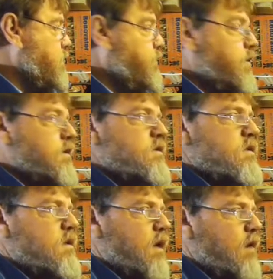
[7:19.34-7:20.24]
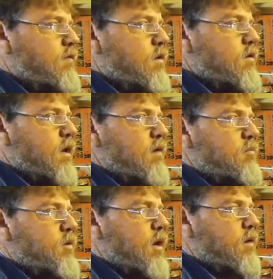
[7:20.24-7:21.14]
the first review that I
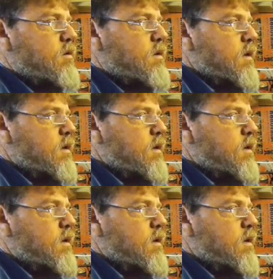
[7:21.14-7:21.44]
put out,